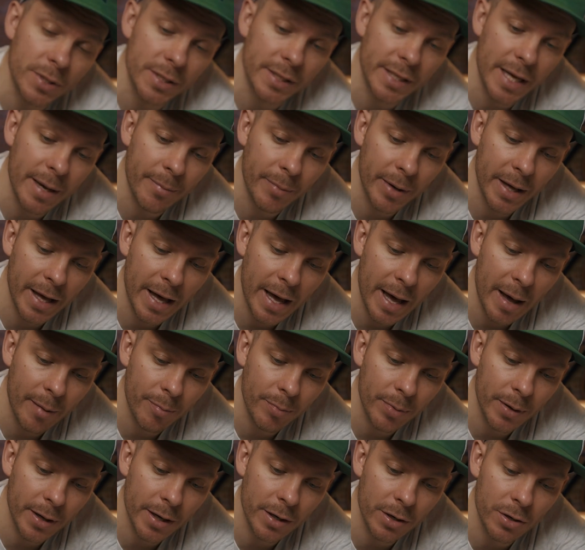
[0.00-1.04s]
stem
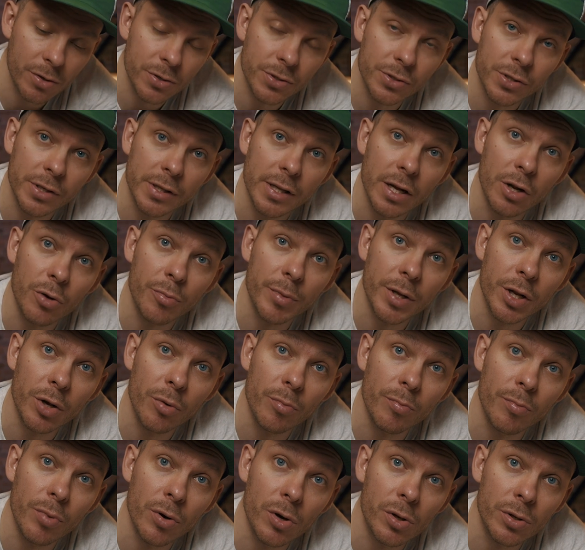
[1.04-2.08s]
cap and also an
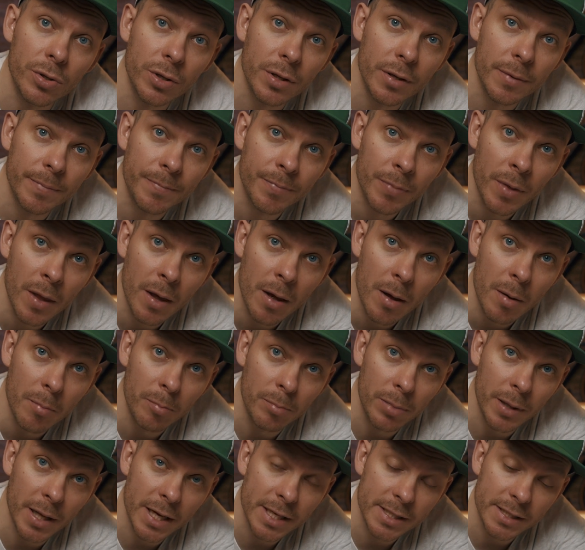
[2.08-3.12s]
aluminium bolt,
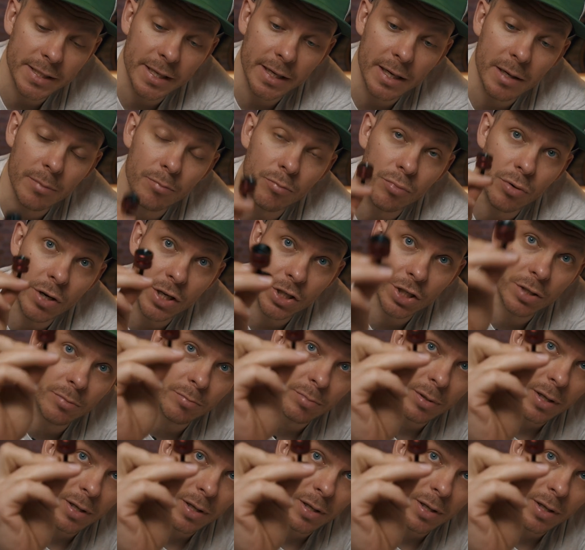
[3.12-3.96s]
plus the compression